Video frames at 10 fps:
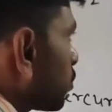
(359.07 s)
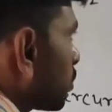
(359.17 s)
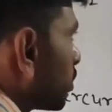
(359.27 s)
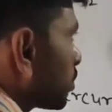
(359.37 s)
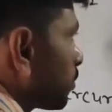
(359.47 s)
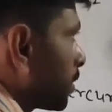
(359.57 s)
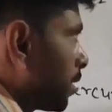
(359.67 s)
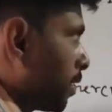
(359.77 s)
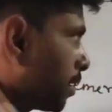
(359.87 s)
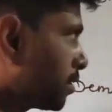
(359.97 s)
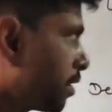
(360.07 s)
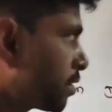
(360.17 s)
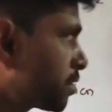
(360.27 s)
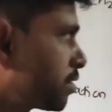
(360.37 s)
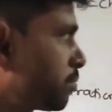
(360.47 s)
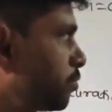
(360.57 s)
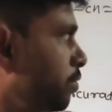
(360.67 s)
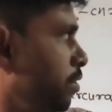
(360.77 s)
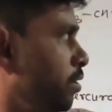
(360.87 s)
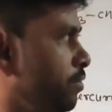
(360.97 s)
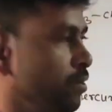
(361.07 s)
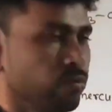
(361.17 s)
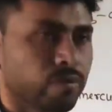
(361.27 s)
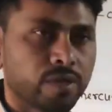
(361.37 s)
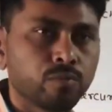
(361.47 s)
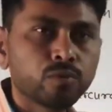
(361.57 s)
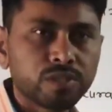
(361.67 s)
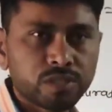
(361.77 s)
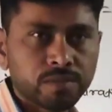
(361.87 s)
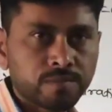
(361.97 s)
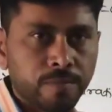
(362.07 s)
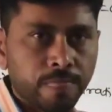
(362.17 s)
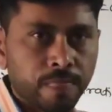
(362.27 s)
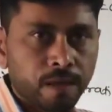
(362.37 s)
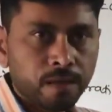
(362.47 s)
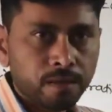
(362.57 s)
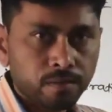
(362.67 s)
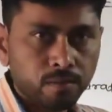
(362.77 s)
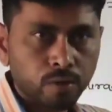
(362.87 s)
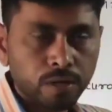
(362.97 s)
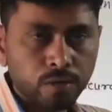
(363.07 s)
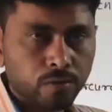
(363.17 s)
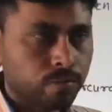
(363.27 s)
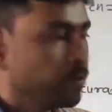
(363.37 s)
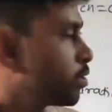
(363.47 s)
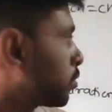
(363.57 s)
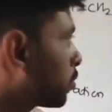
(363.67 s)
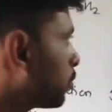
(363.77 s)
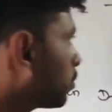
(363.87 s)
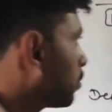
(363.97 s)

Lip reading: So this one. In the next step we have to remove this boron group. So